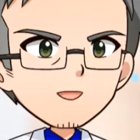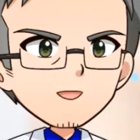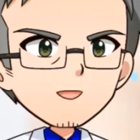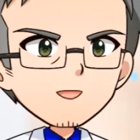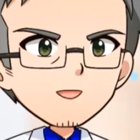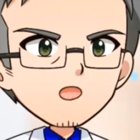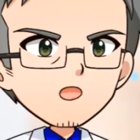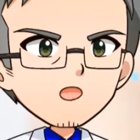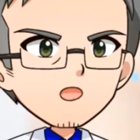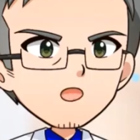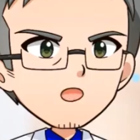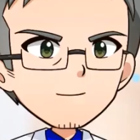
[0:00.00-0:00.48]

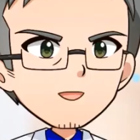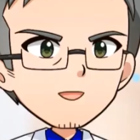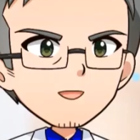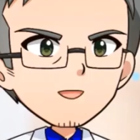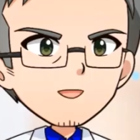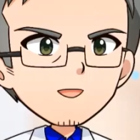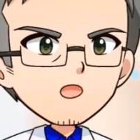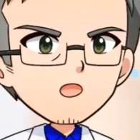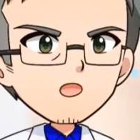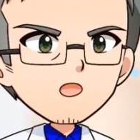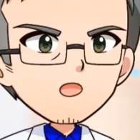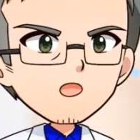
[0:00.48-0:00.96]
number
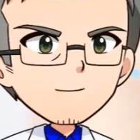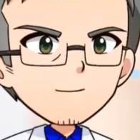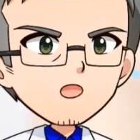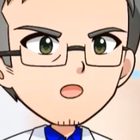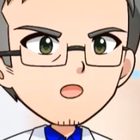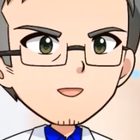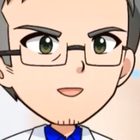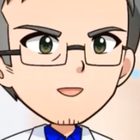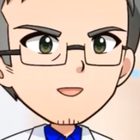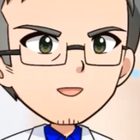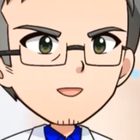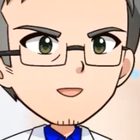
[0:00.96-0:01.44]
patterns from
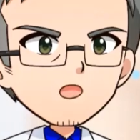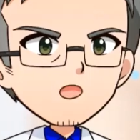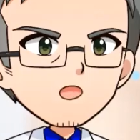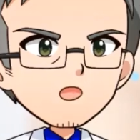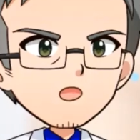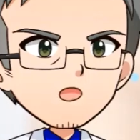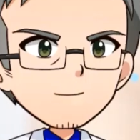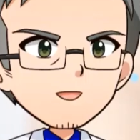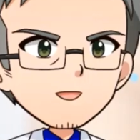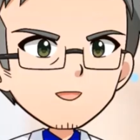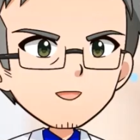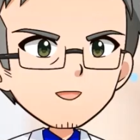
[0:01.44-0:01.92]
0
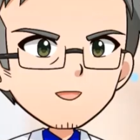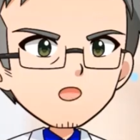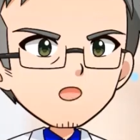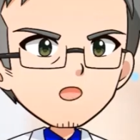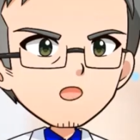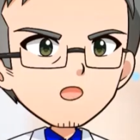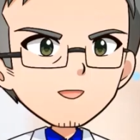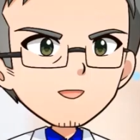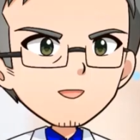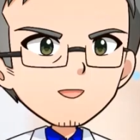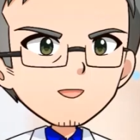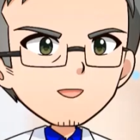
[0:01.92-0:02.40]
to
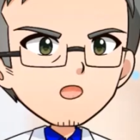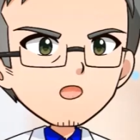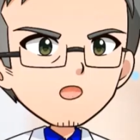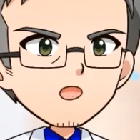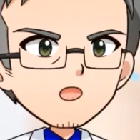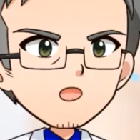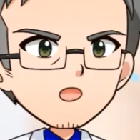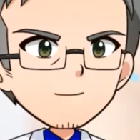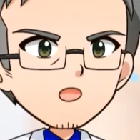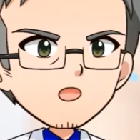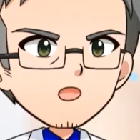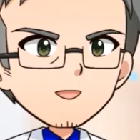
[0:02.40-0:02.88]

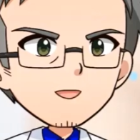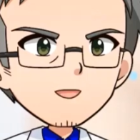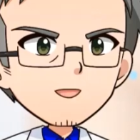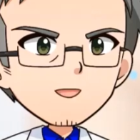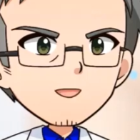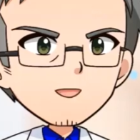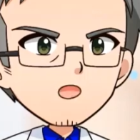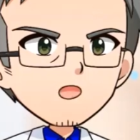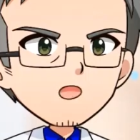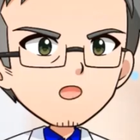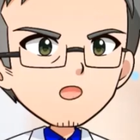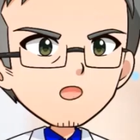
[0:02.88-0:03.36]

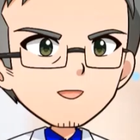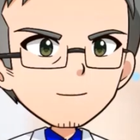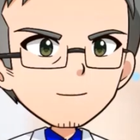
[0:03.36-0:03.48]
255.